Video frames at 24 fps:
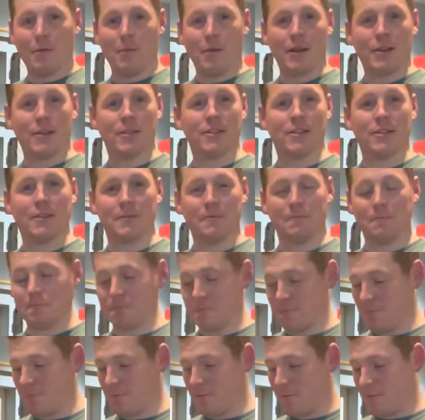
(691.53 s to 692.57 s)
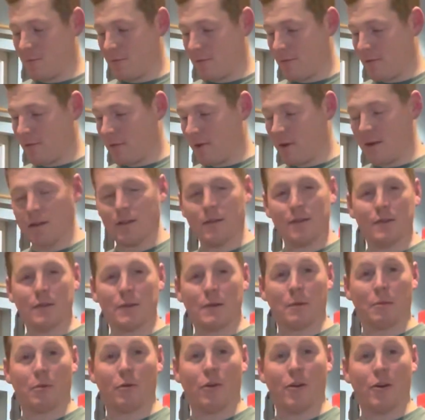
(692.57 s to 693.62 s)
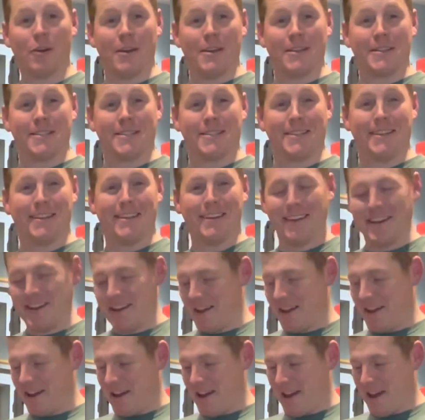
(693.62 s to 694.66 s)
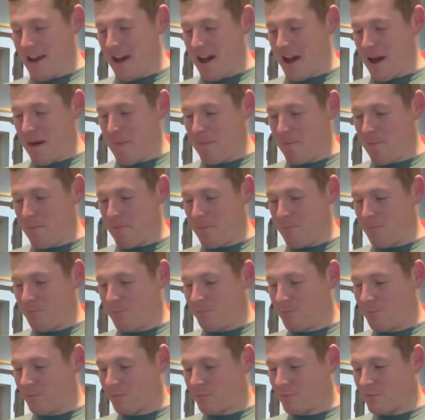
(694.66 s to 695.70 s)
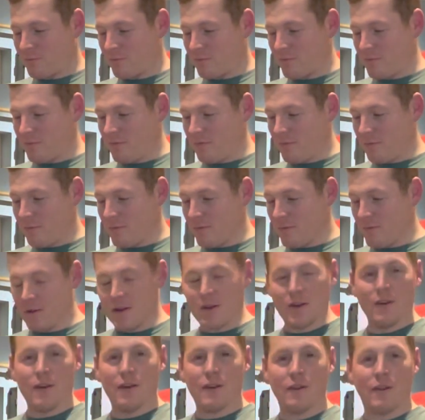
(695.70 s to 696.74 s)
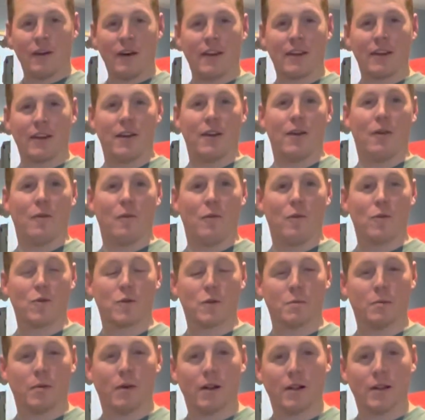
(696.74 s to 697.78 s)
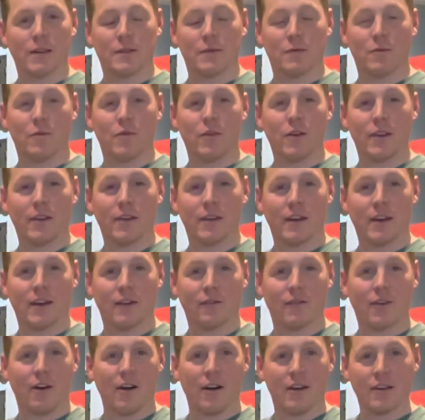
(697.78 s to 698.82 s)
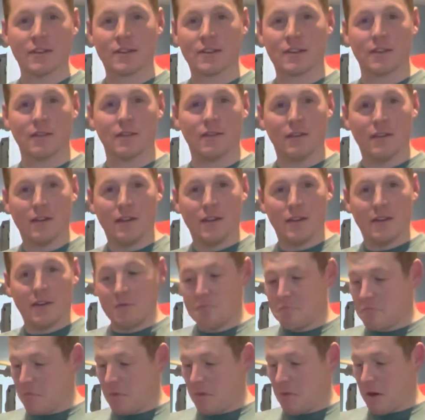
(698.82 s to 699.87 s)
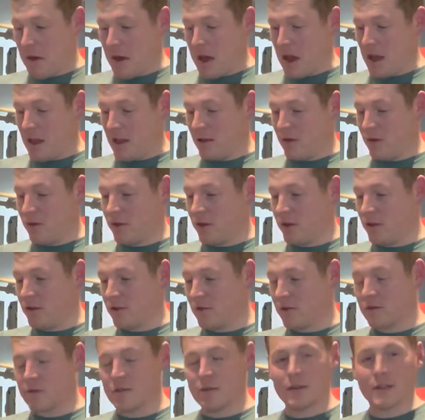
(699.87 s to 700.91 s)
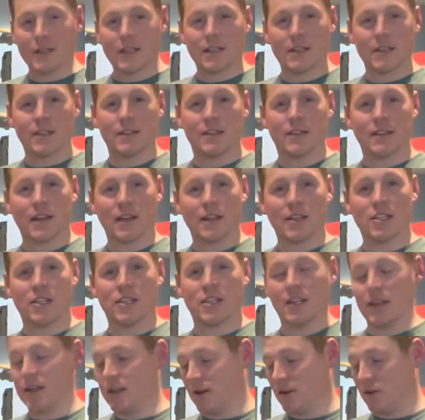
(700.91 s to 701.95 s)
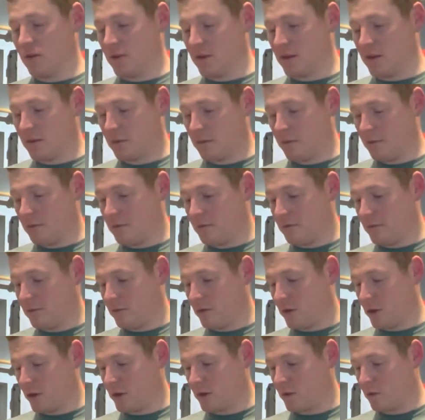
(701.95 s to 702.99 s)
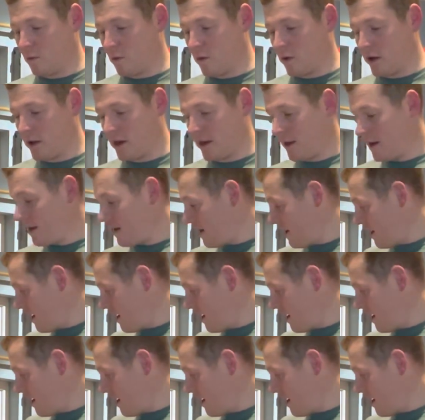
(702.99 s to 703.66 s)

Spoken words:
actually surprised. I've had a lot worse bottles of wine that have cost €8 and €9. That is actually a nice wine.